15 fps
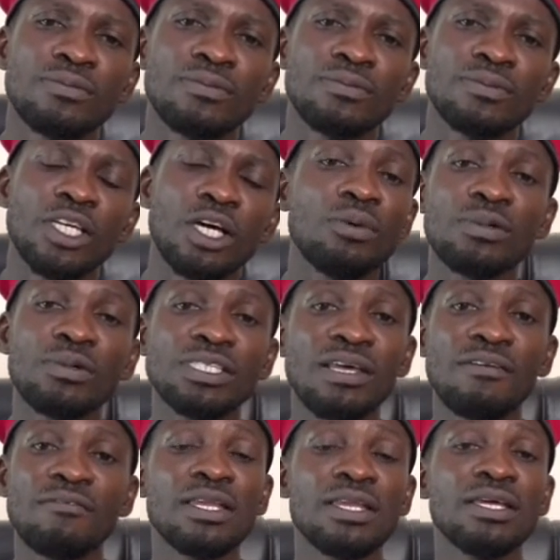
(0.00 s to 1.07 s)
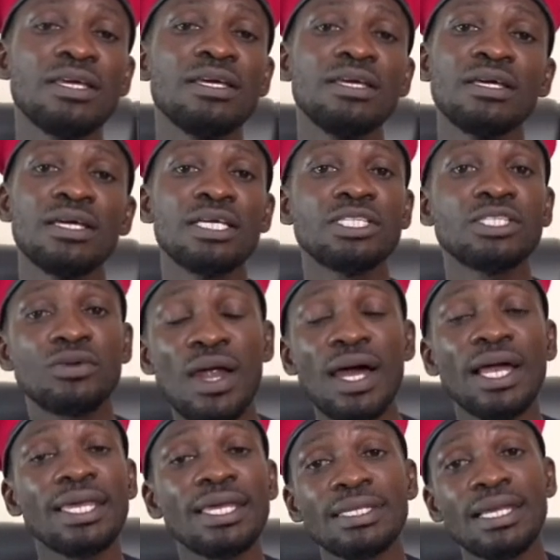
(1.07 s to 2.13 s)
General 70 is
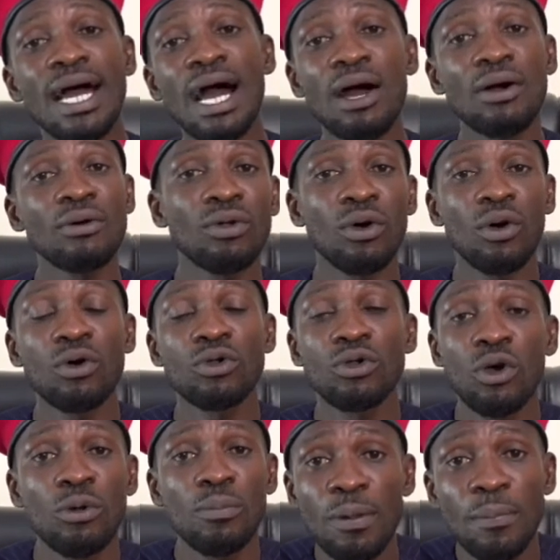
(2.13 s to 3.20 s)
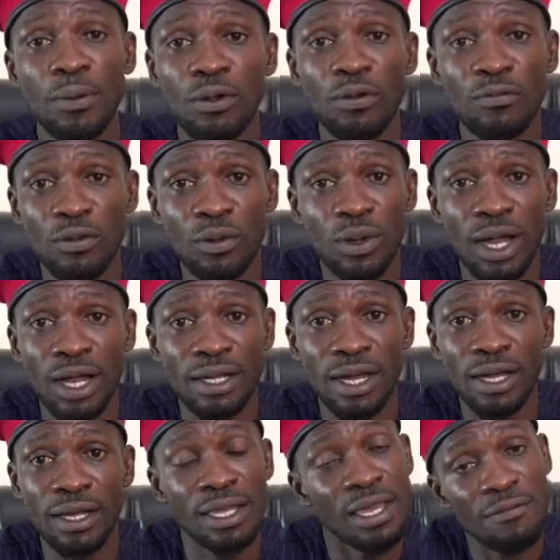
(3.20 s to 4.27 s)
cracking down on all people of Uganda,
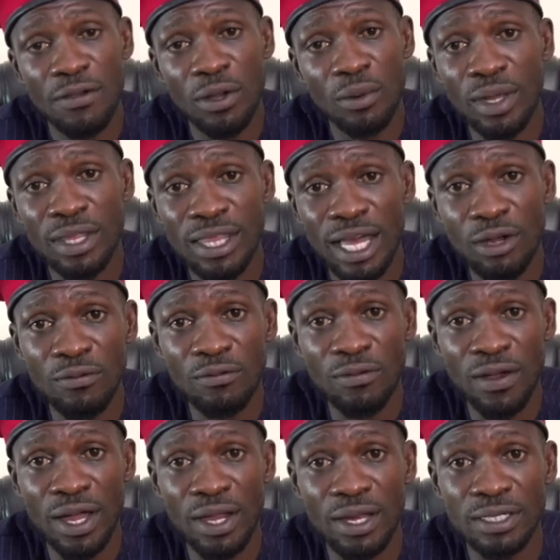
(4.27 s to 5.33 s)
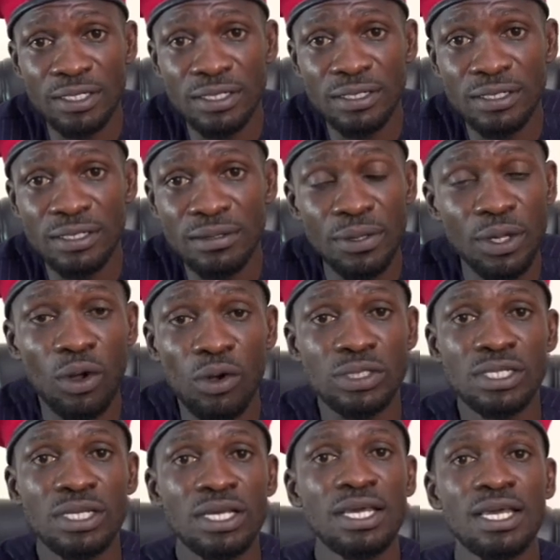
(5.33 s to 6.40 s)
even when they are not violent,
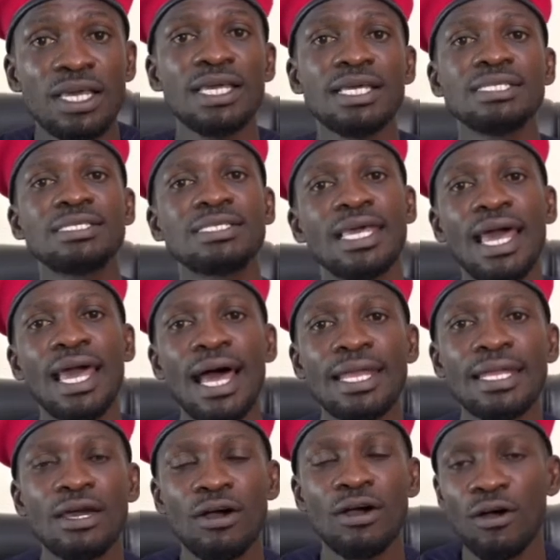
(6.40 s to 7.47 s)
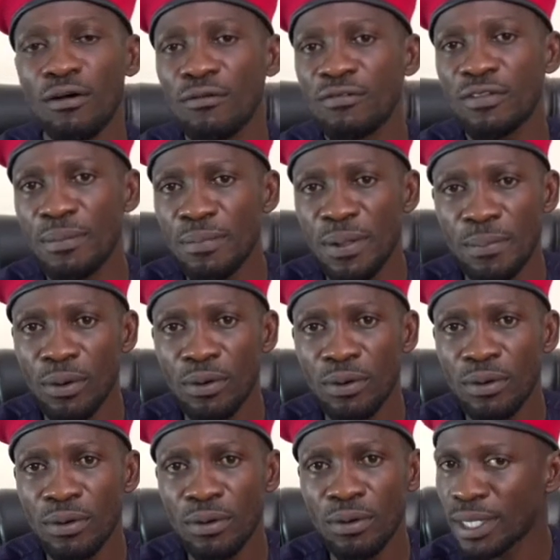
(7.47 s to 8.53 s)
because he is scared of the people.
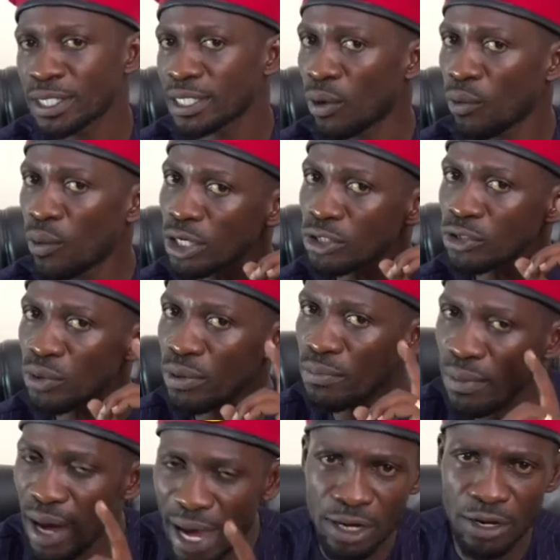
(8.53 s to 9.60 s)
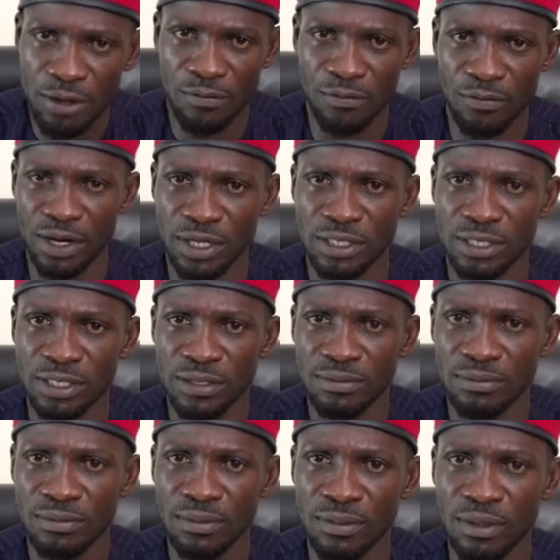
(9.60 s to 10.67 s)
But I want to remind you, friends,
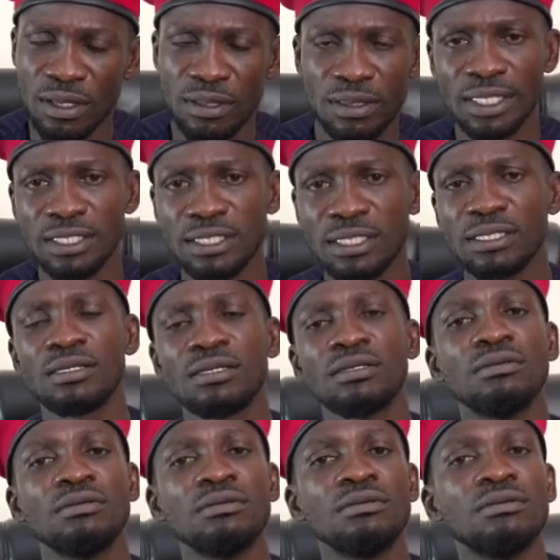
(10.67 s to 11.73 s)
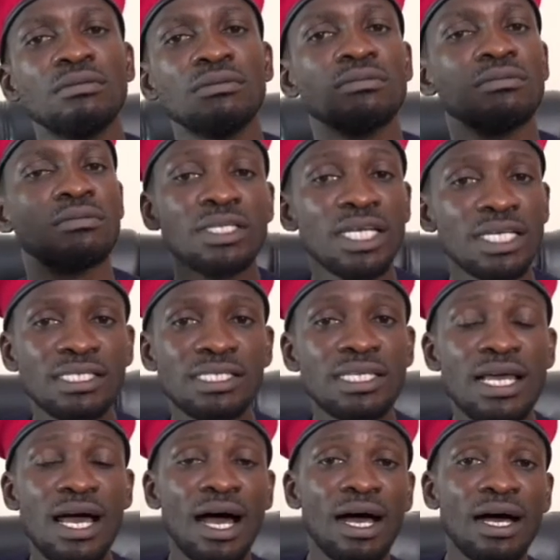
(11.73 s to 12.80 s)
that just
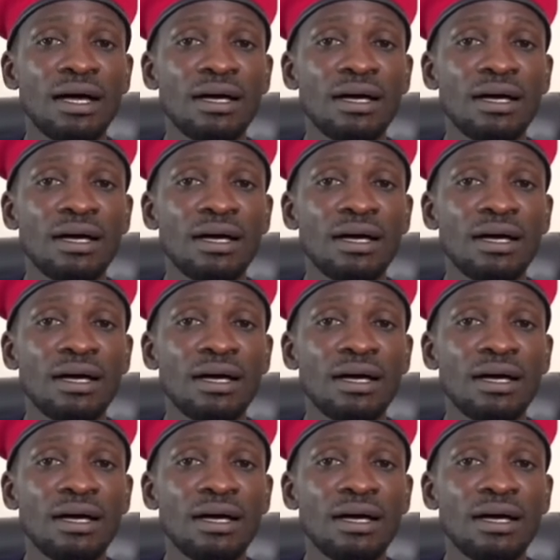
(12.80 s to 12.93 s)
here